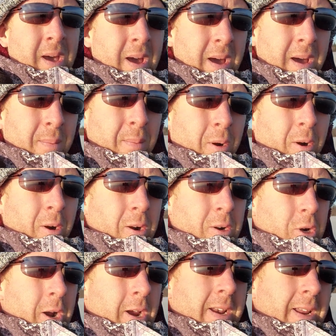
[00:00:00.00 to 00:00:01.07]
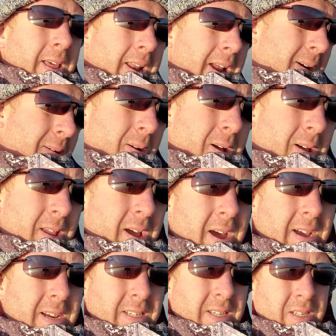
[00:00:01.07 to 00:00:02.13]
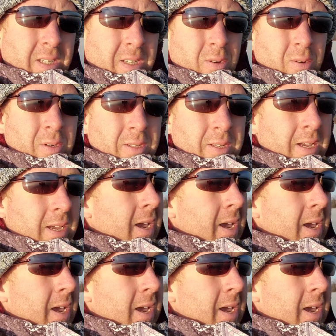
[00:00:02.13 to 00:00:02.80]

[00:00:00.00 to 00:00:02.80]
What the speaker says: are trying to get out on the ice as soon as they